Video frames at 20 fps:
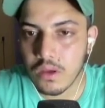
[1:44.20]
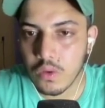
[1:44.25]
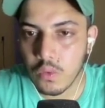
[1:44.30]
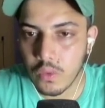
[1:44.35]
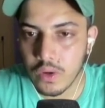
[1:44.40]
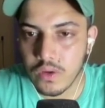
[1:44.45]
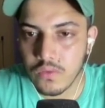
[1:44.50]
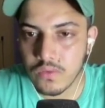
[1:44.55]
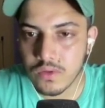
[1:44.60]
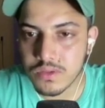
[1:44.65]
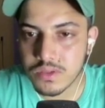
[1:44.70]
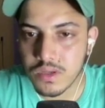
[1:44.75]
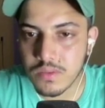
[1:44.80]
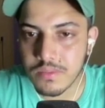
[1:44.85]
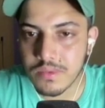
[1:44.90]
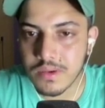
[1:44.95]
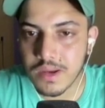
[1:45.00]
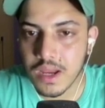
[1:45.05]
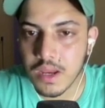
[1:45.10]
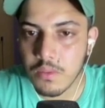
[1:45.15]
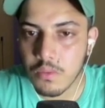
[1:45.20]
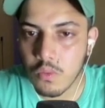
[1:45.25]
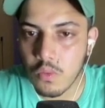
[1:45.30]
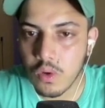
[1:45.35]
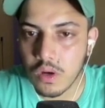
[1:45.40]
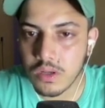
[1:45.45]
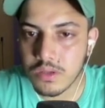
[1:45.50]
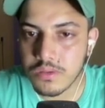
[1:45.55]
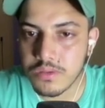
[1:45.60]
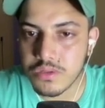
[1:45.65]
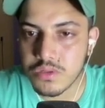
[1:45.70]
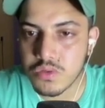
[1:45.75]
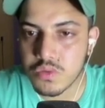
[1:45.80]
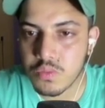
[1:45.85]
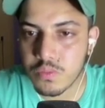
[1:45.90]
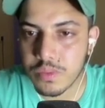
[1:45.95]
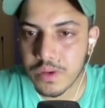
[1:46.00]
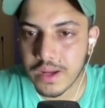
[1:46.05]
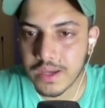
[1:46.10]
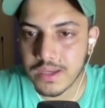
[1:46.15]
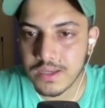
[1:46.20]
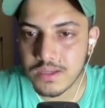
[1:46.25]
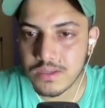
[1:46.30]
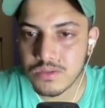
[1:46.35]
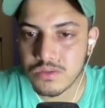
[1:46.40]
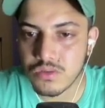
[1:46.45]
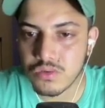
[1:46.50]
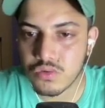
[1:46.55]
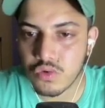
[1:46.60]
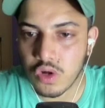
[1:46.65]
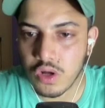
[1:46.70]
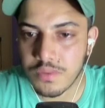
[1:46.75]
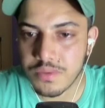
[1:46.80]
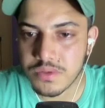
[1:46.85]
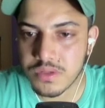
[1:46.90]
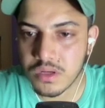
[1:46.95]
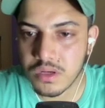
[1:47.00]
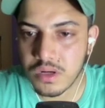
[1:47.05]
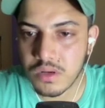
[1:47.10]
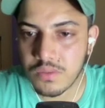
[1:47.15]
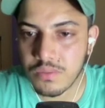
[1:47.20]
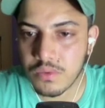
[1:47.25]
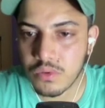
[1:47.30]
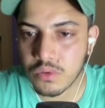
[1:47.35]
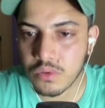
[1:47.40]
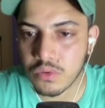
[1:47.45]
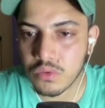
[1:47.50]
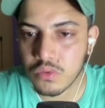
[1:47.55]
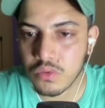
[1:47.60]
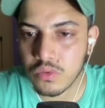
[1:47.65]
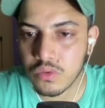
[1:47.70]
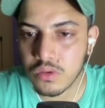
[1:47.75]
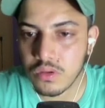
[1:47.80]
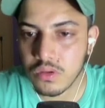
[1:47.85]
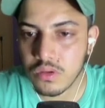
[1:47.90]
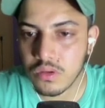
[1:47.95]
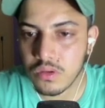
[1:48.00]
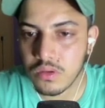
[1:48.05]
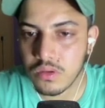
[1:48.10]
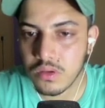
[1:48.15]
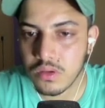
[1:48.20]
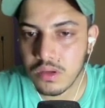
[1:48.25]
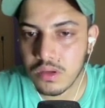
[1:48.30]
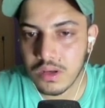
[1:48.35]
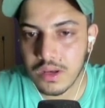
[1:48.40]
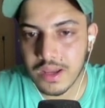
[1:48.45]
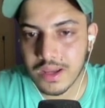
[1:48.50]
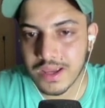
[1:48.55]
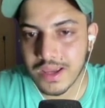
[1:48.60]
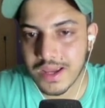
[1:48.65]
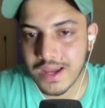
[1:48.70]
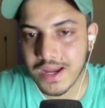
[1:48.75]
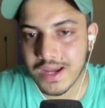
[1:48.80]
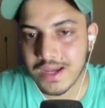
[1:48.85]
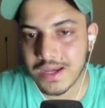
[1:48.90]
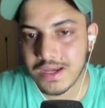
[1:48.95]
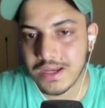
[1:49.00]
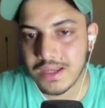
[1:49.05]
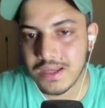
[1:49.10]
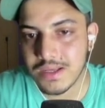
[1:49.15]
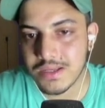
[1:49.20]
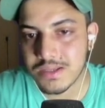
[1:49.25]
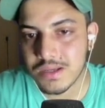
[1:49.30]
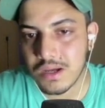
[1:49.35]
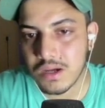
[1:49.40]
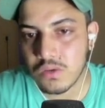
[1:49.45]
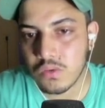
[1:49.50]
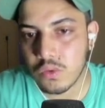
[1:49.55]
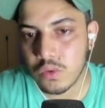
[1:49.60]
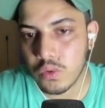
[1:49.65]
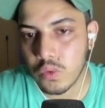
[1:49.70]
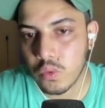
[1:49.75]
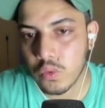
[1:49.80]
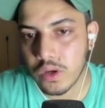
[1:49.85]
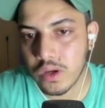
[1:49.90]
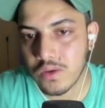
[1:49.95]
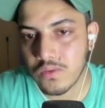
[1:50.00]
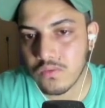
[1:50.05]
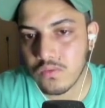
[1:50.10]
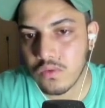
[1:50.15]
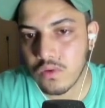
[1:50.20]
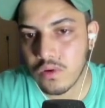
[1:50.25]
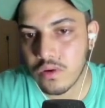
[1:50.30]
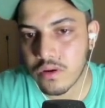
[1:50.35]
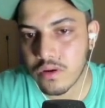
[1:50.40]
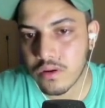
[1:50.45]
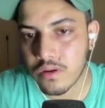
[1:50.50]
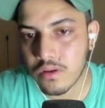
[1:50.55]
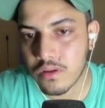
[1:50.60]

Wait for some time. Once price drops up to, like, at least I would wait for